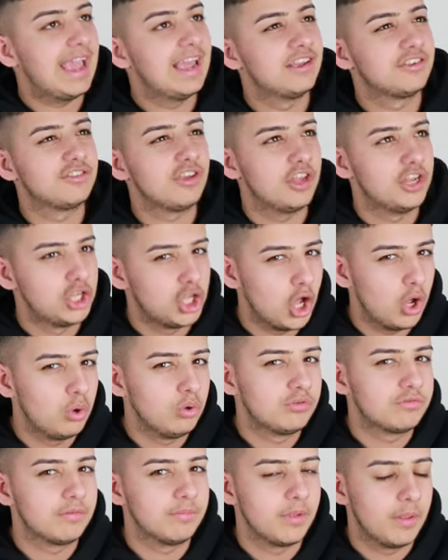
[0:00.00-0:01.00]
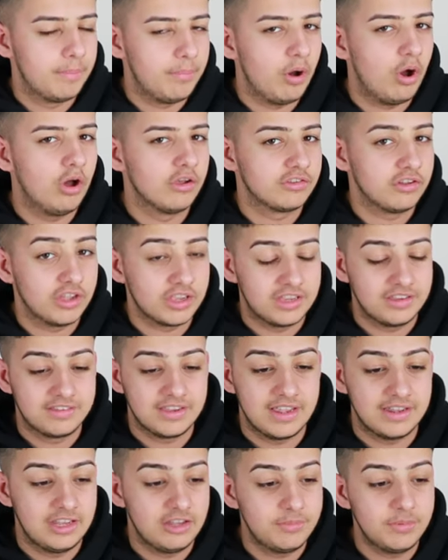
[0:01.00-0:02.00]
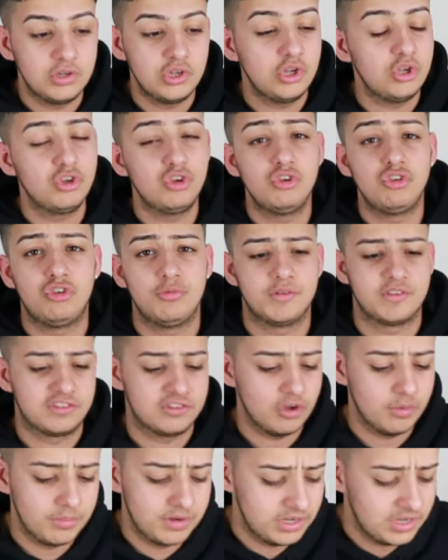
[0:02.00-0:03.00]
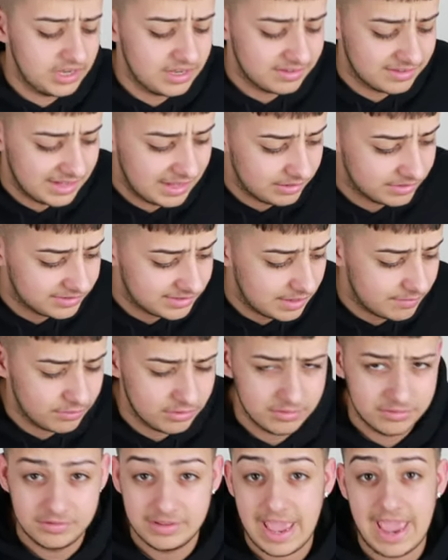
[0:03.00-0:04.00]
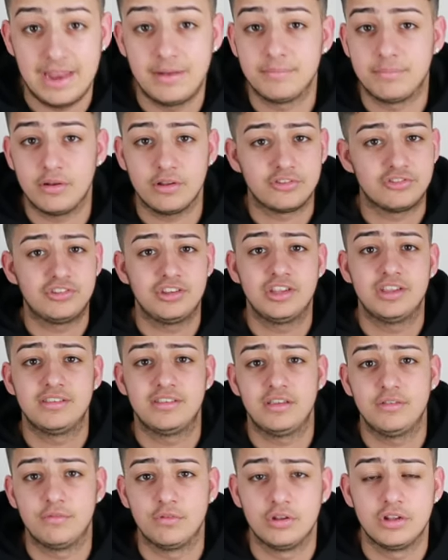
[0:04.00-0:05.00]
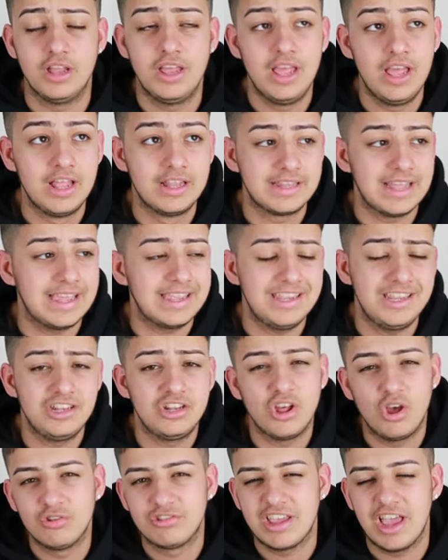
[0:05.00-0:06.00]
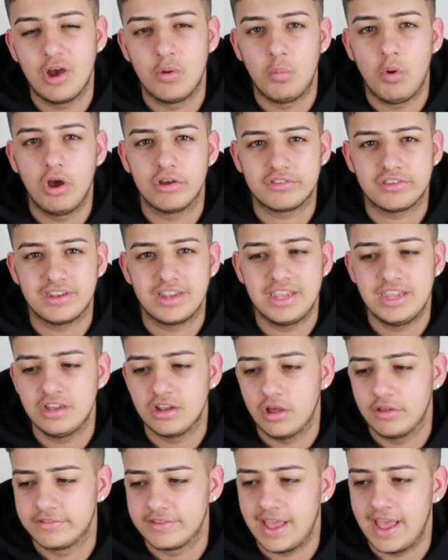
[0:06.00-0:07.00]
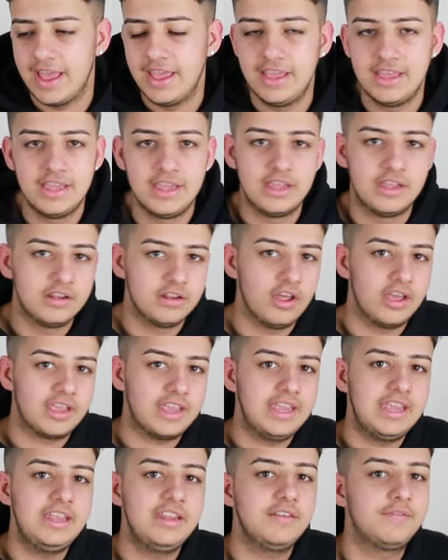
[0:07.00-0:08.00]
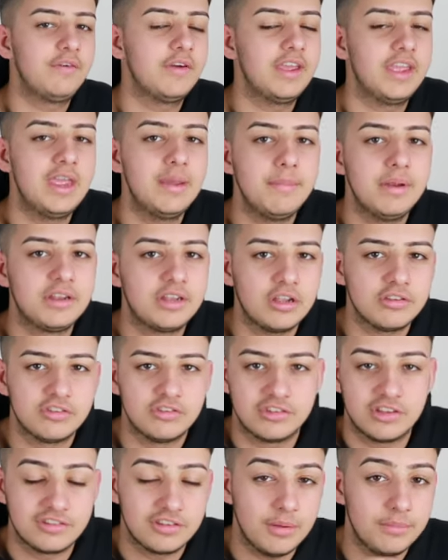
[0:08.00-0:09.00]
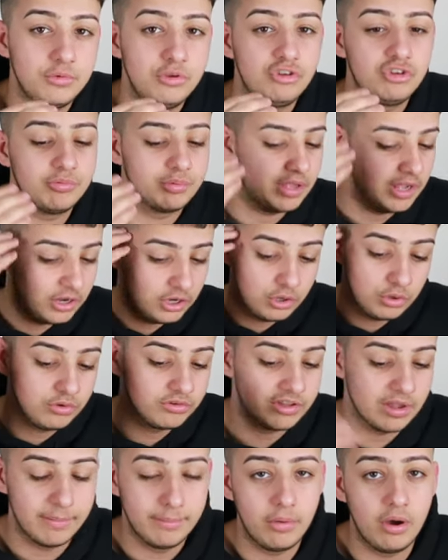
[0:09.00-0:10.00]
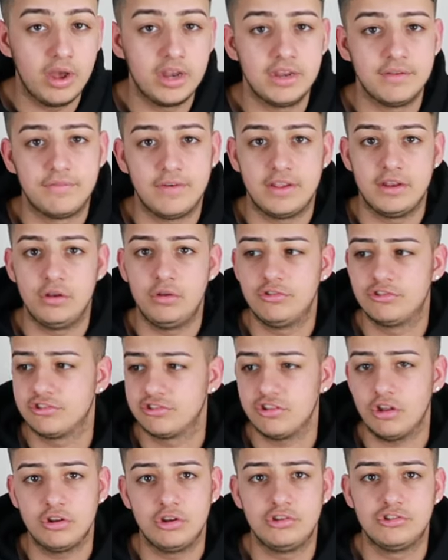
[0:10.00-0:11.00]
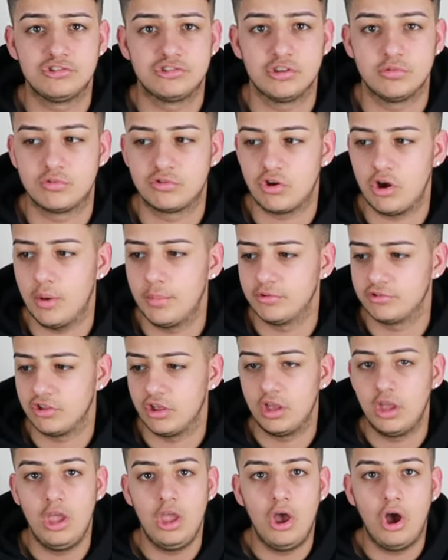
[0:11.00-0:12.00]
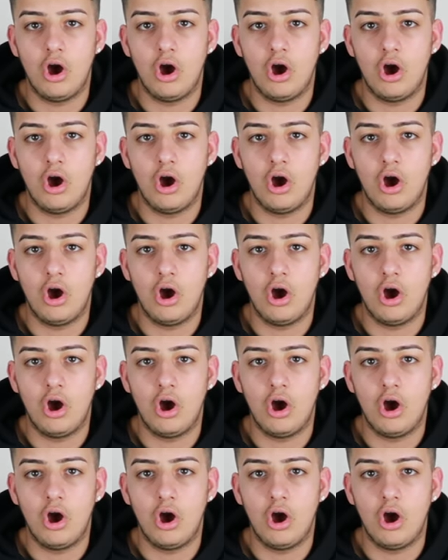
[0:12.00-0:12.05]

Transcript: KSI knows from the past. Like he said, he's been doing YouTube for so many years now, 7, 10 plus years even, that he knows how it works and he knows that, like, there's some YouTubers that lose their mind if they start losing subscribers, like,